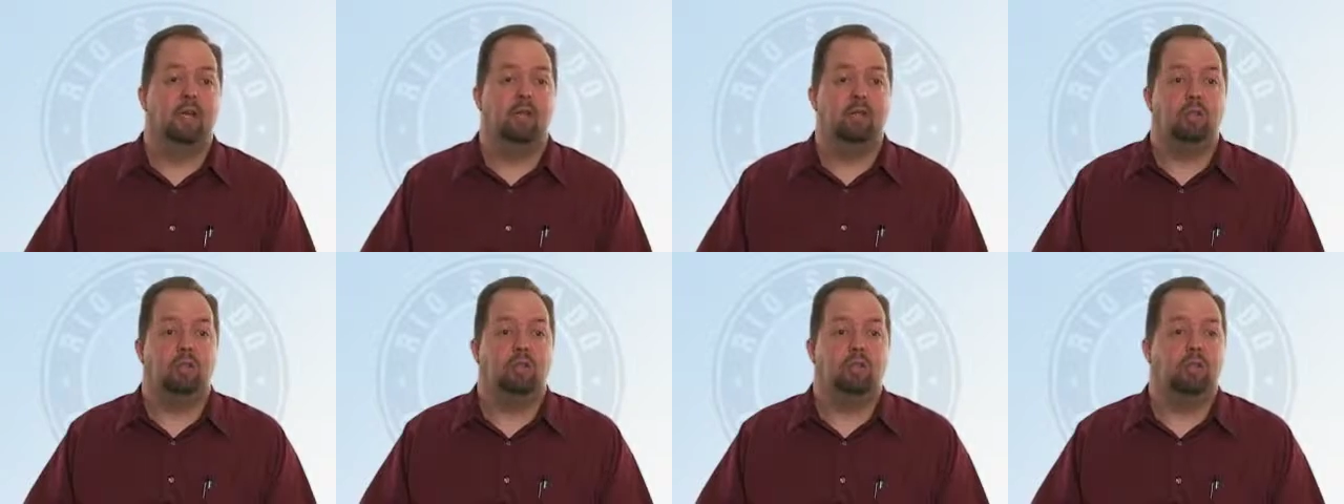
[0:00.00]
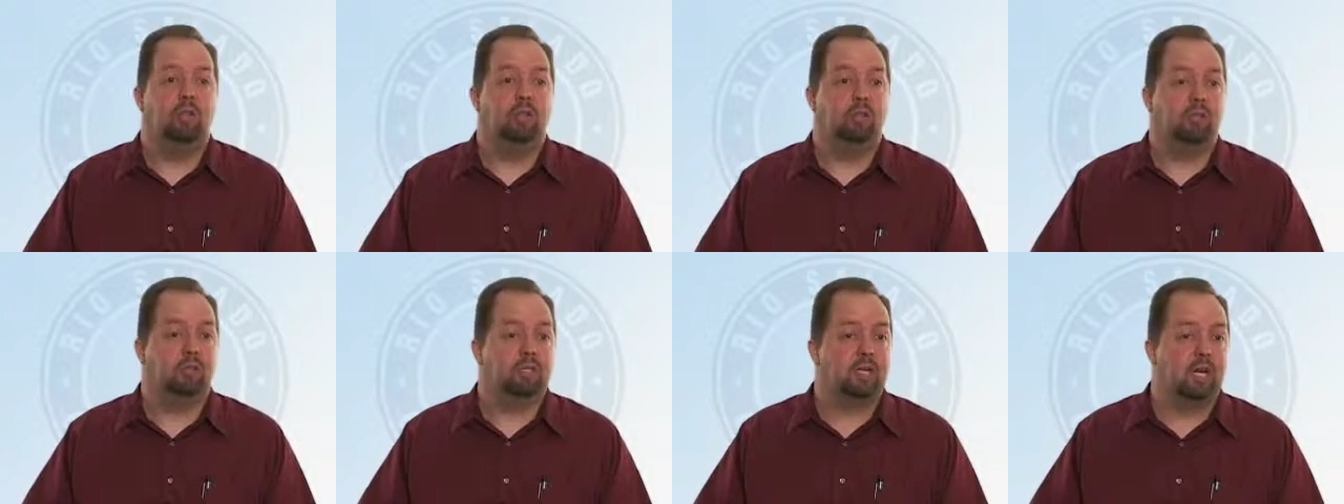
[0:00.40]
You could
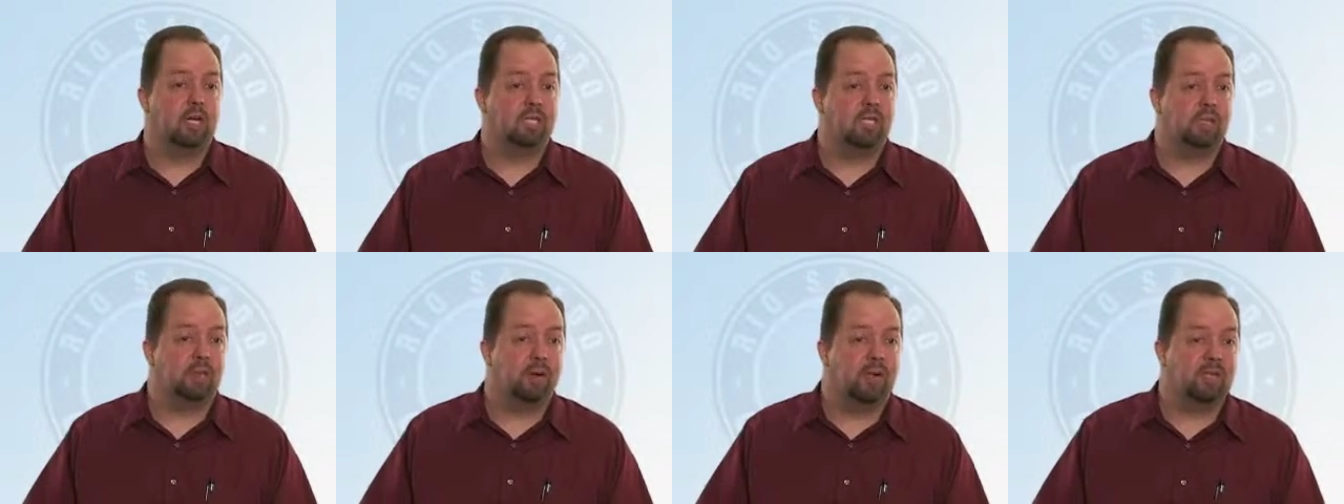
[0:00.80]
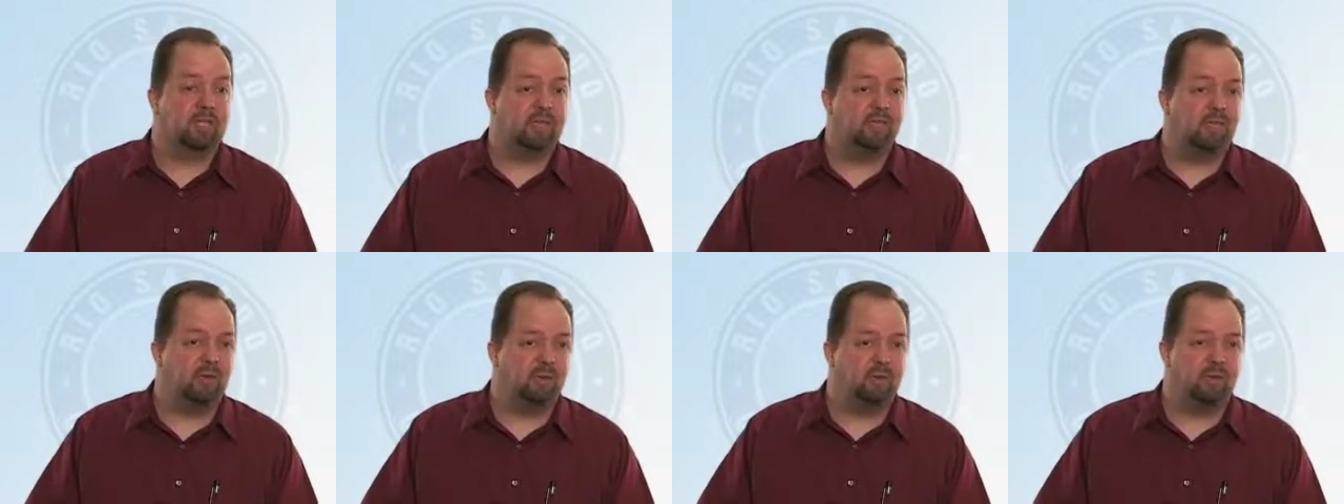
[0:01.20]
use
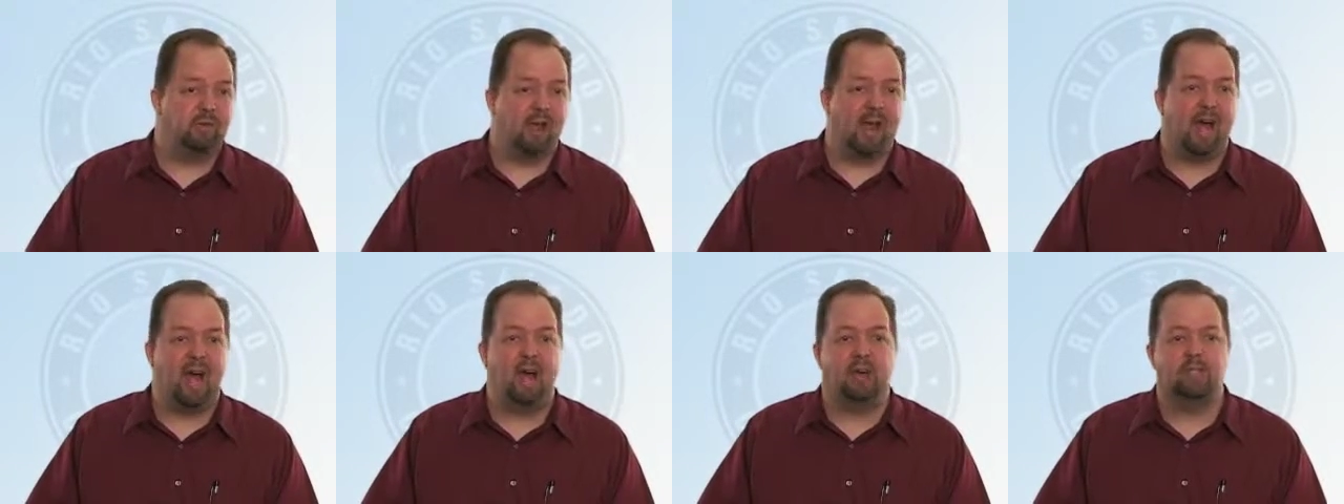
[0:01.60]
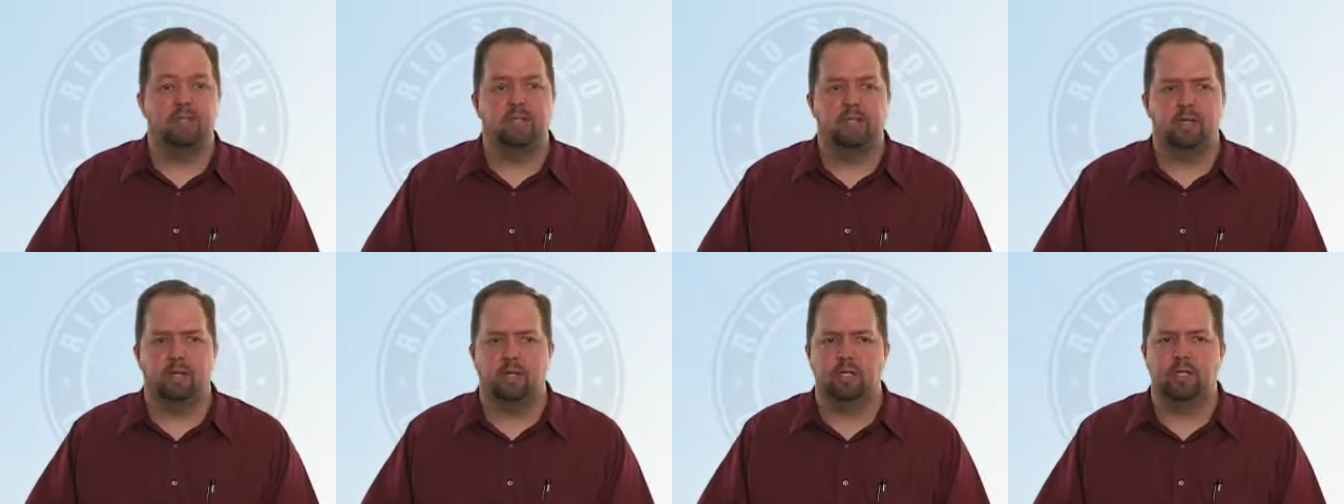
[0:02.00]
customized
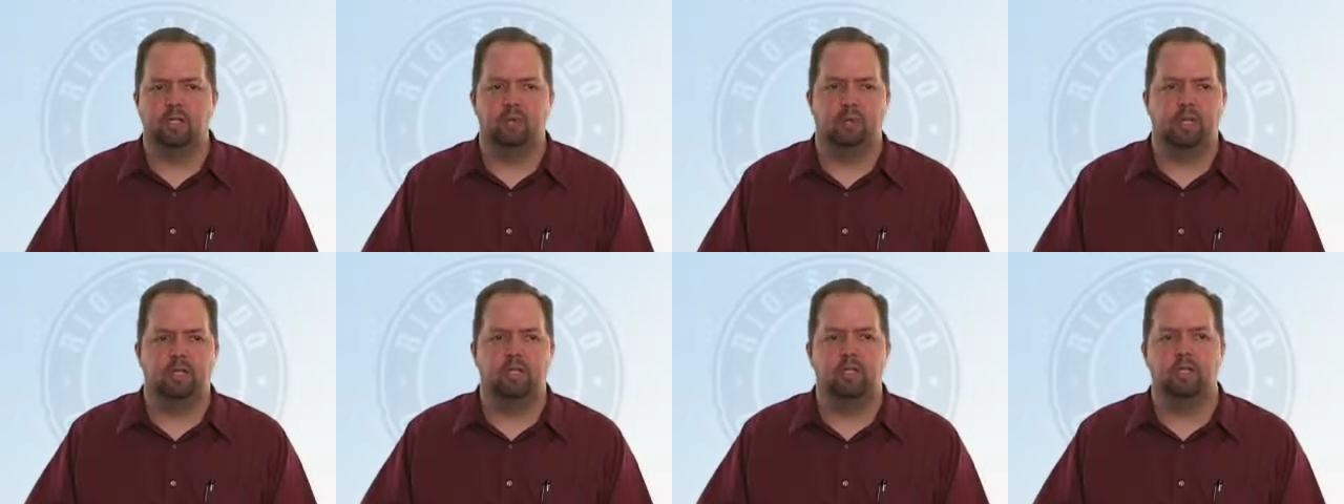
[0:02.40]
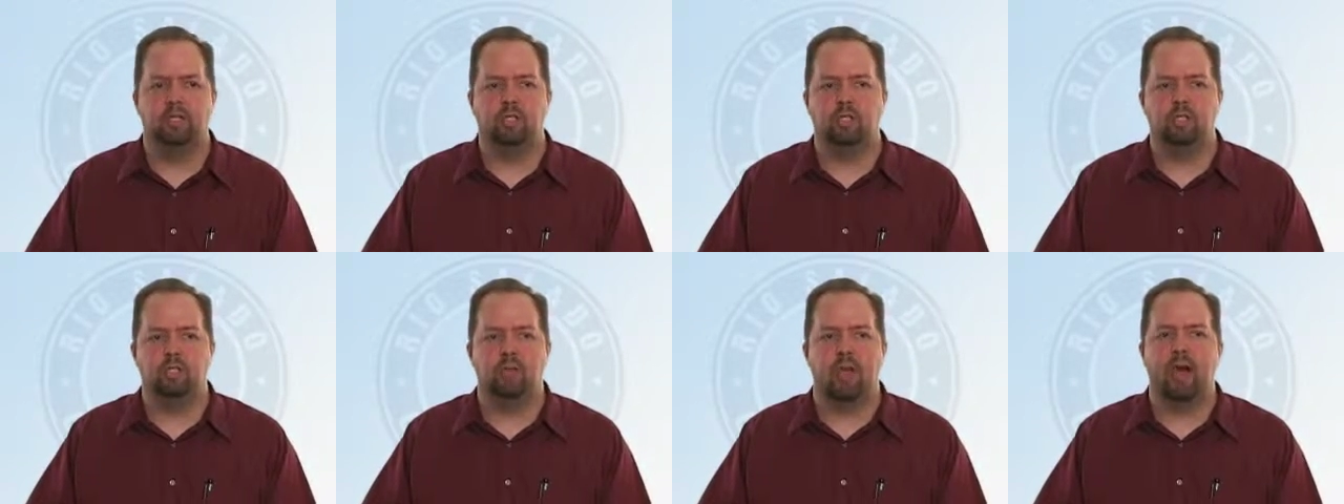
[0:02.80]
photographs,
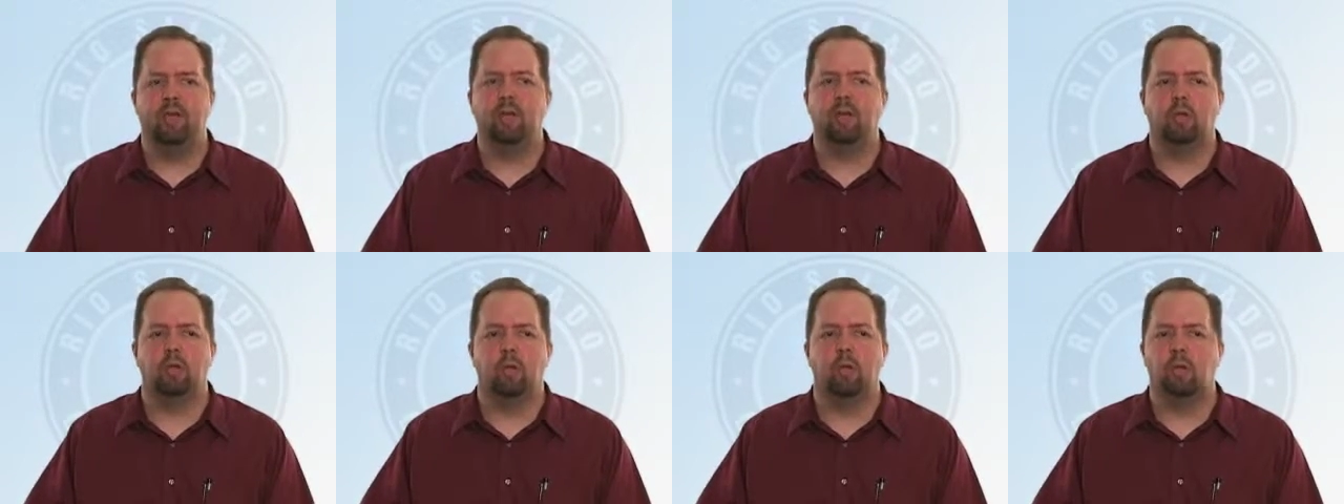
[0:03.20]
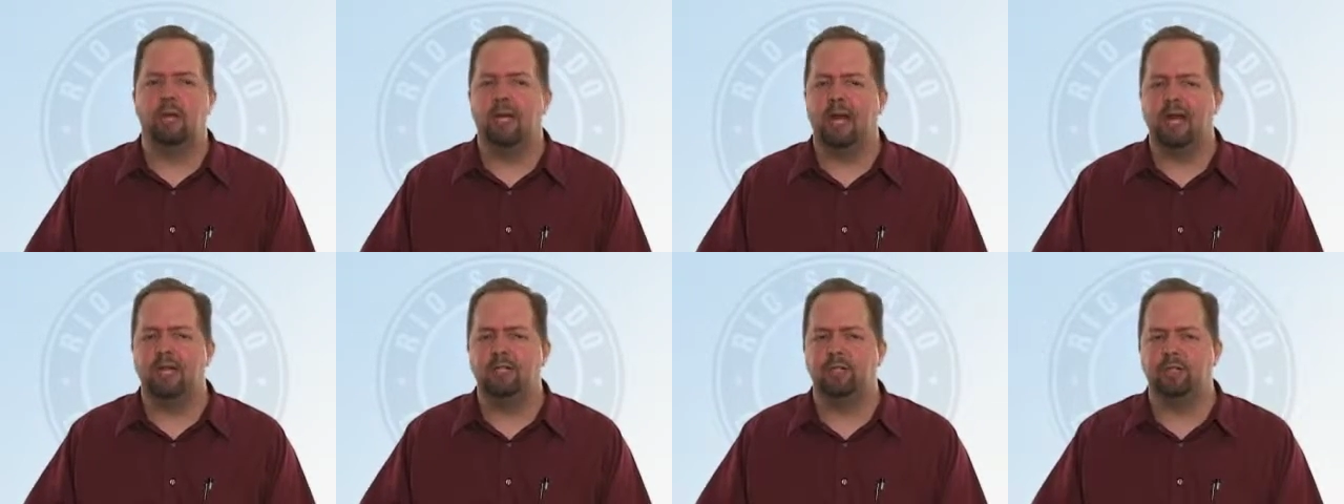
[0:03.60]
illustrations, graphic
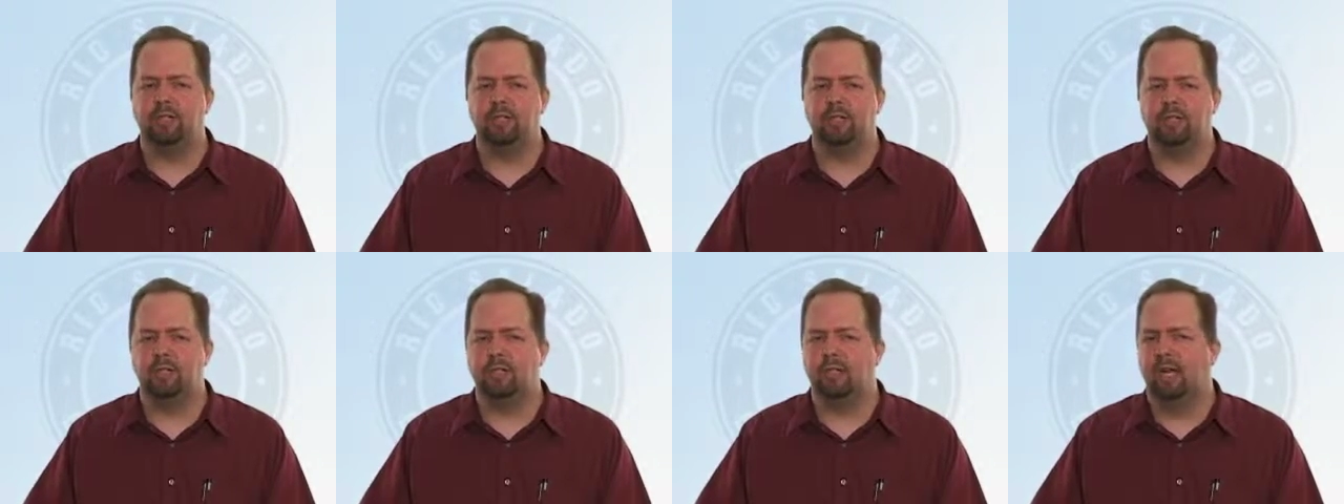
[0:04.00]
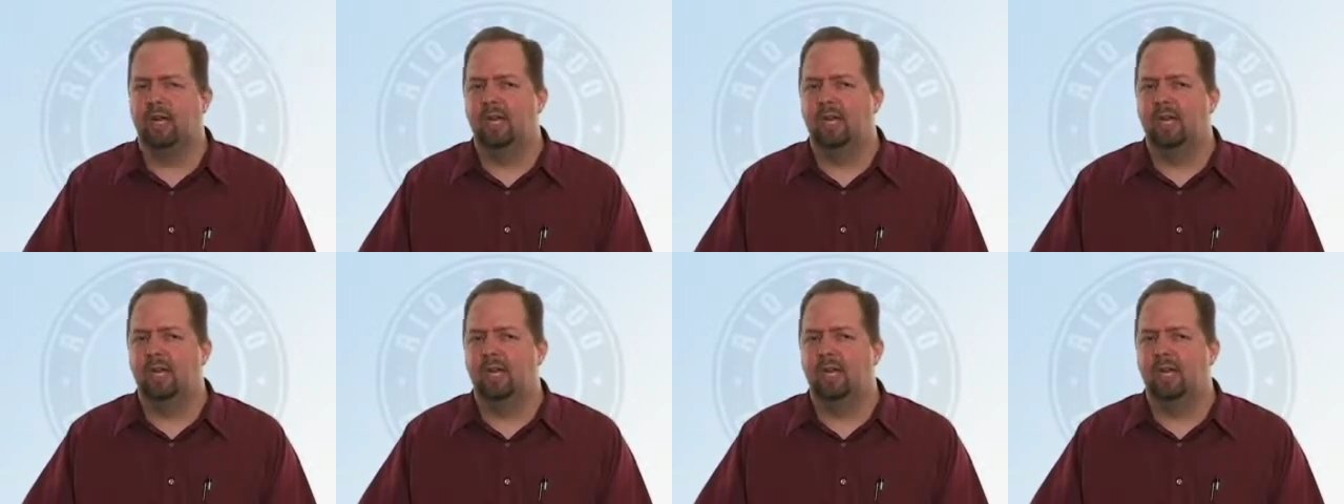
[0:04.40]
organizers,